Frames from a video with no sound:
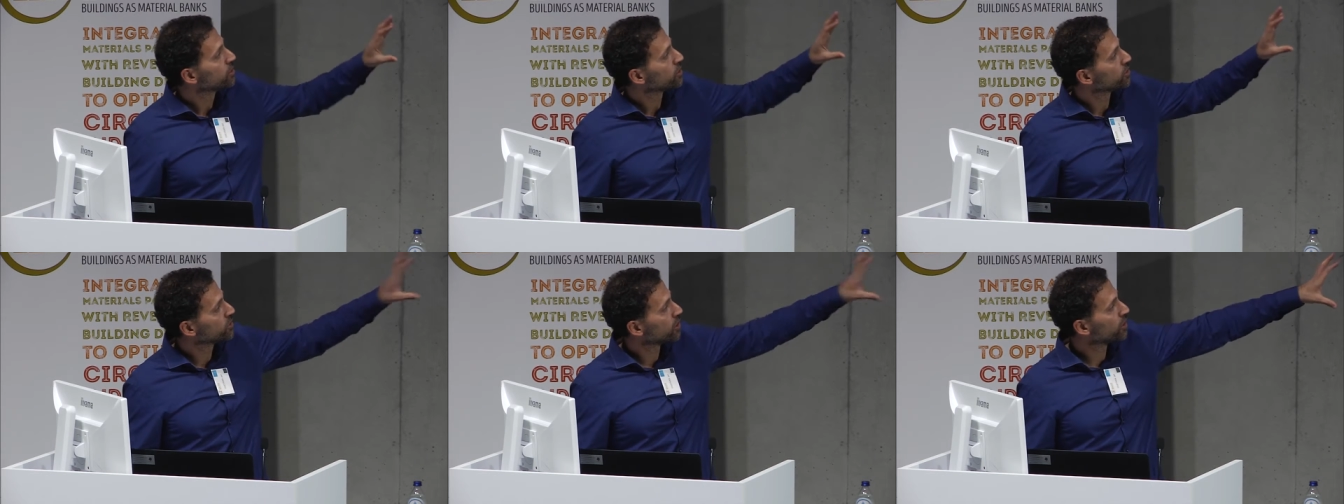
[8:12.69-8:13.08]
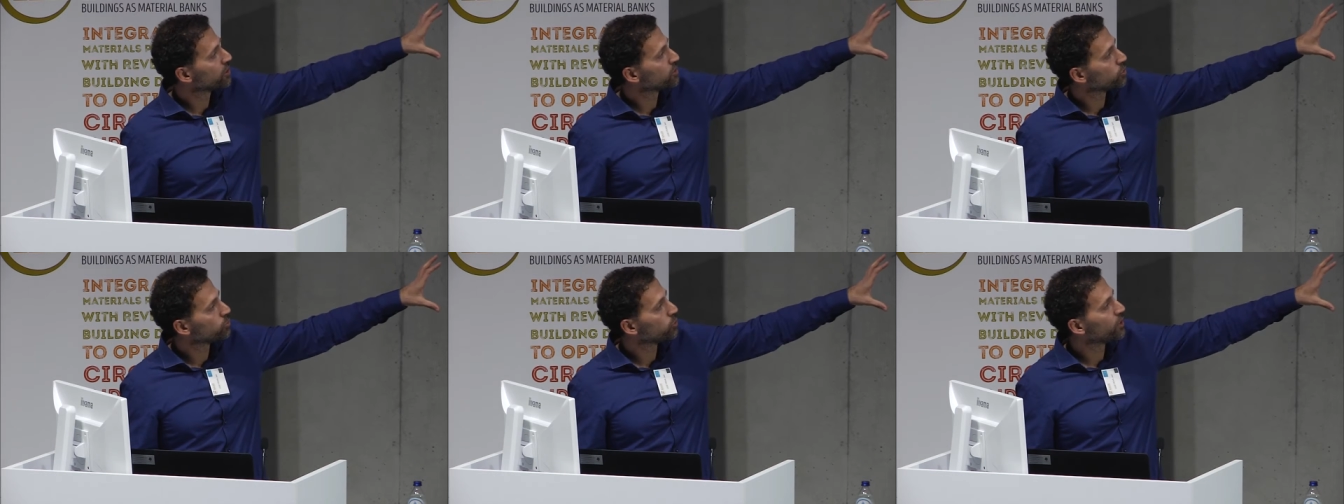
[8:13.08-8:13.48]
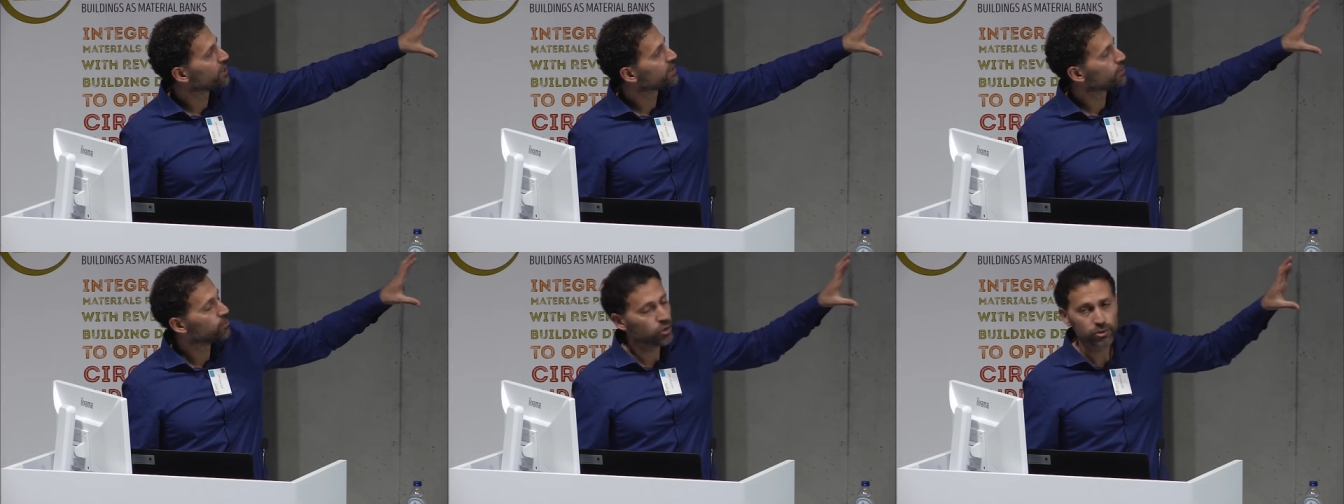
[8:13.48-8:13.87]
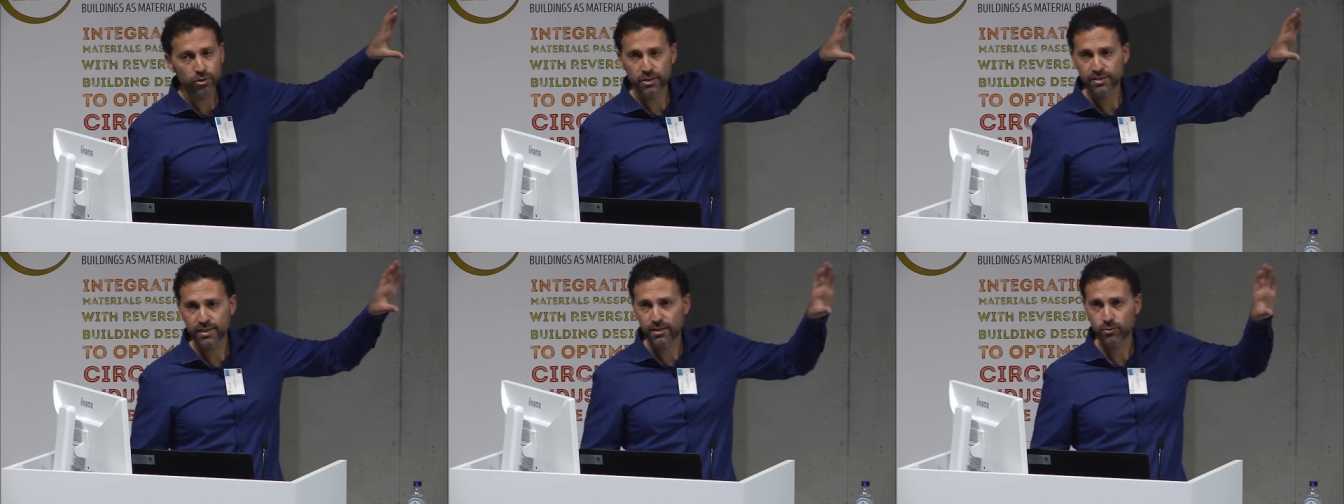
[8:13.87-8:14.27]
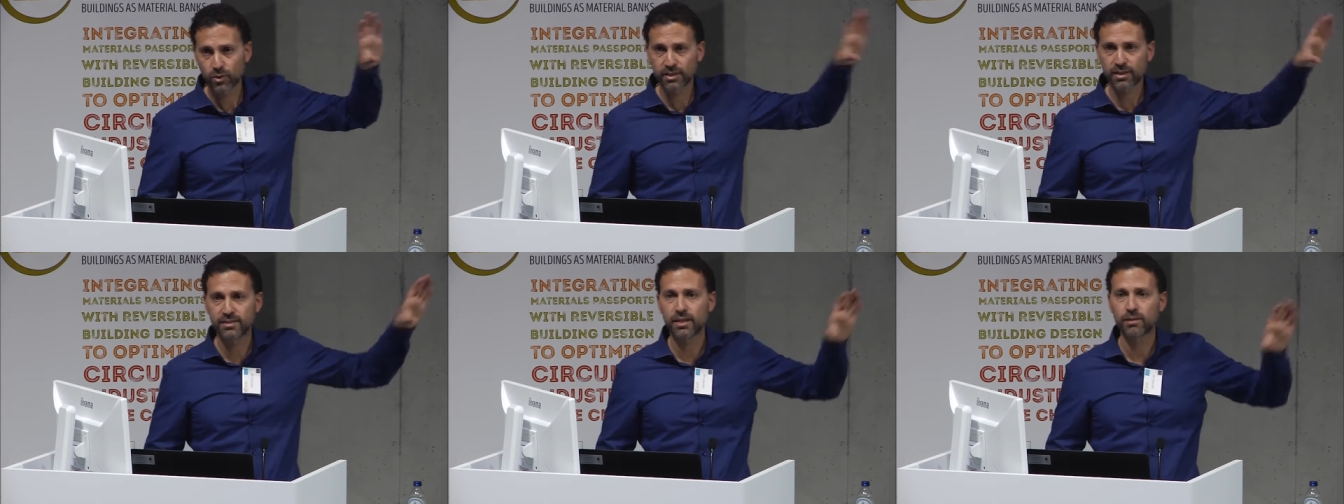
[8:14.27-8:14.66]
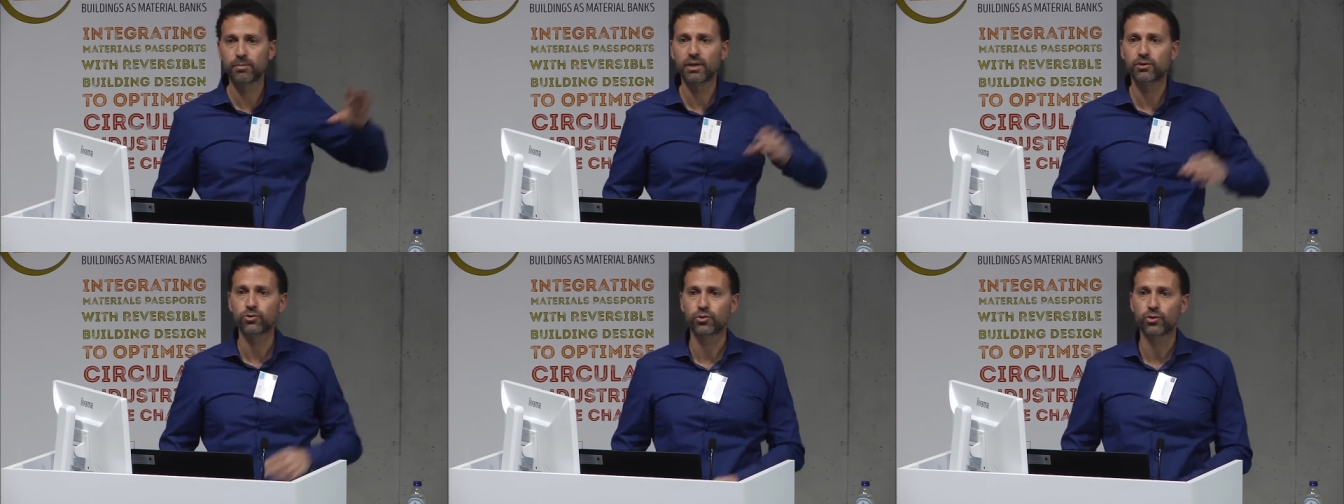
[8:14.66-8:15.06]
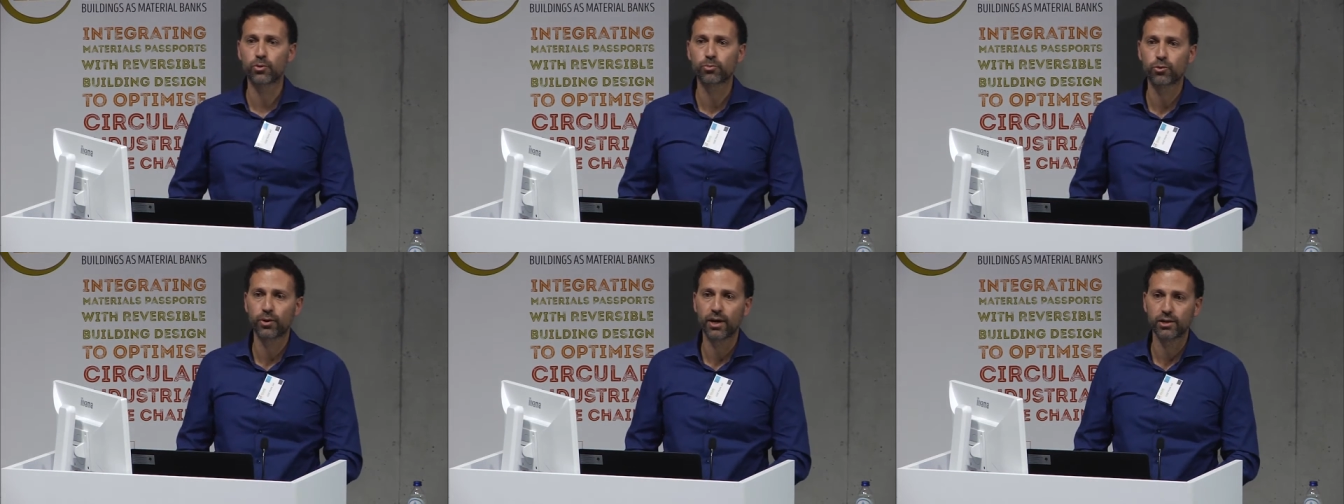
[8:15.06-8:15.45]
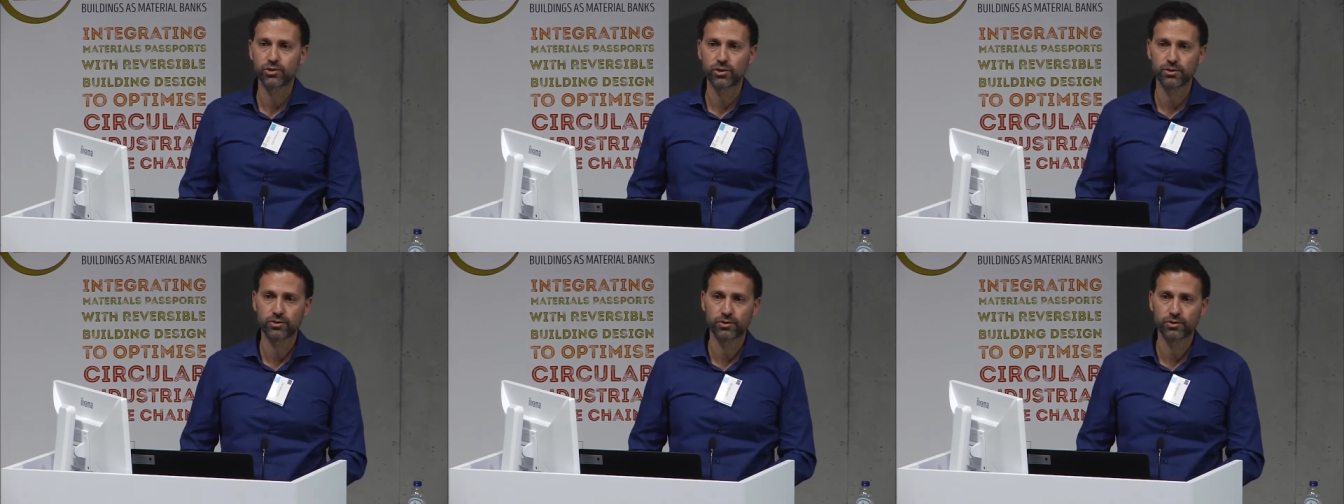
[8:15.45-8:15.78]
The target operating model is that, what does that mean to your operations?